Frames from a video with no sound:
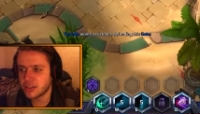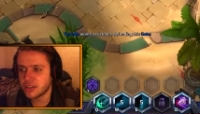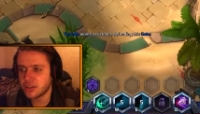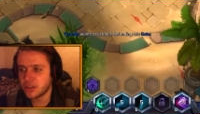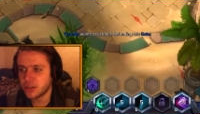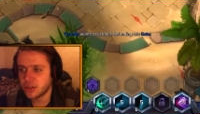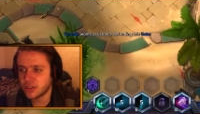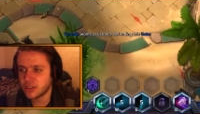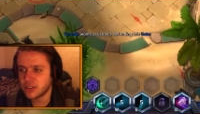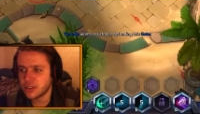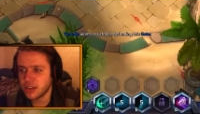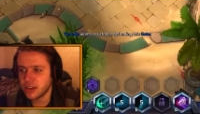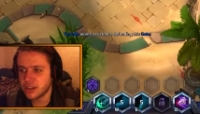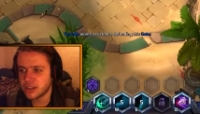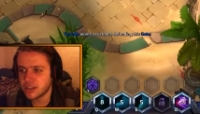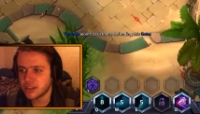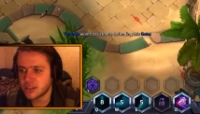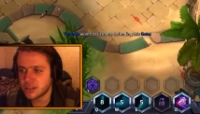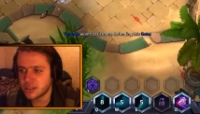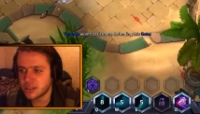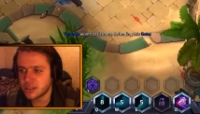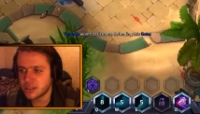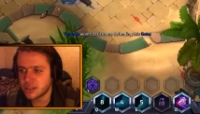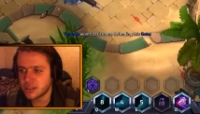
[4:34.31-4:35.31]
the other tank
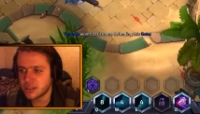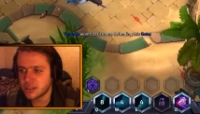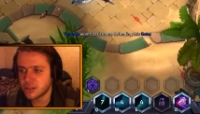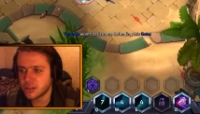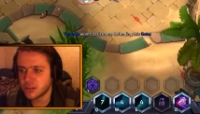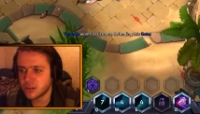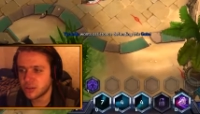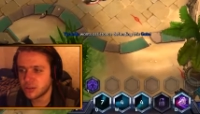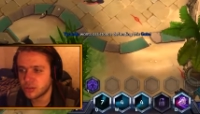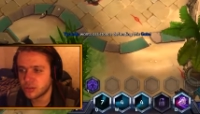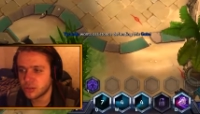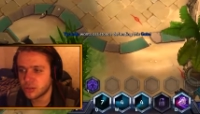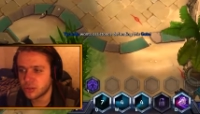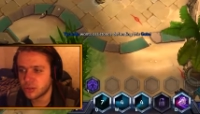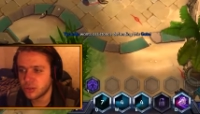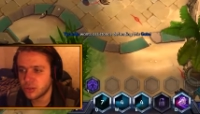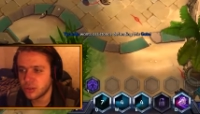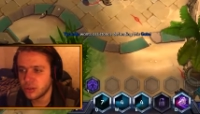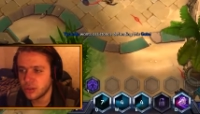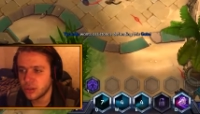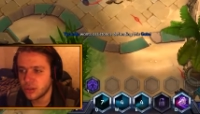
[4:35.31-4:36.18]
is going to